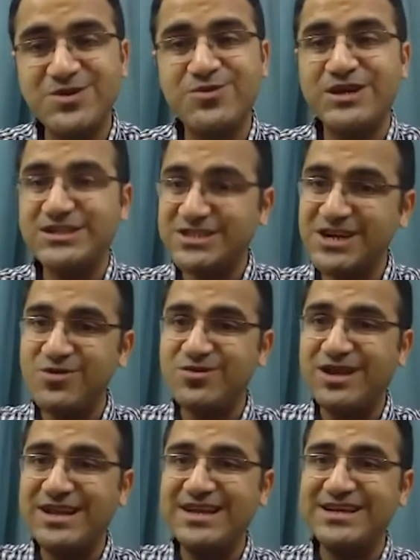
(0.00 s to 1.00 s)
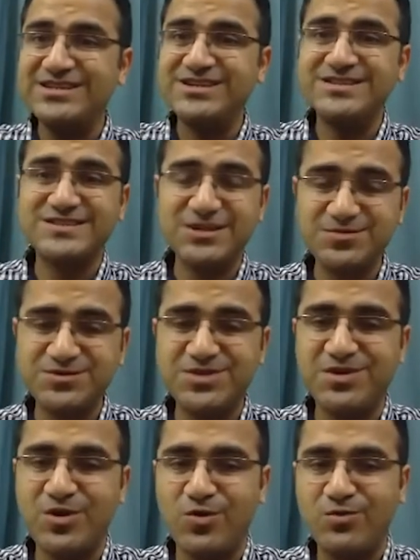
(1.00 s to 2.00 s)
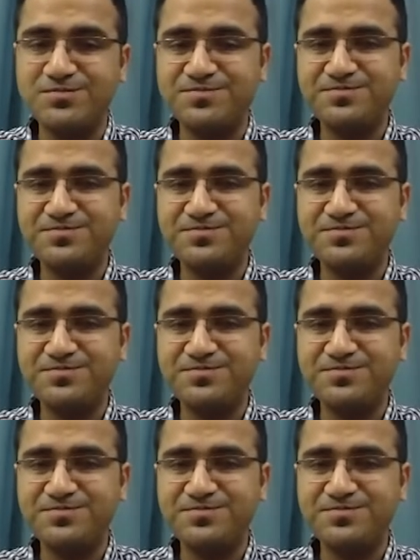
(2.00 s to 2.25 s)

You can check out the link in the description below.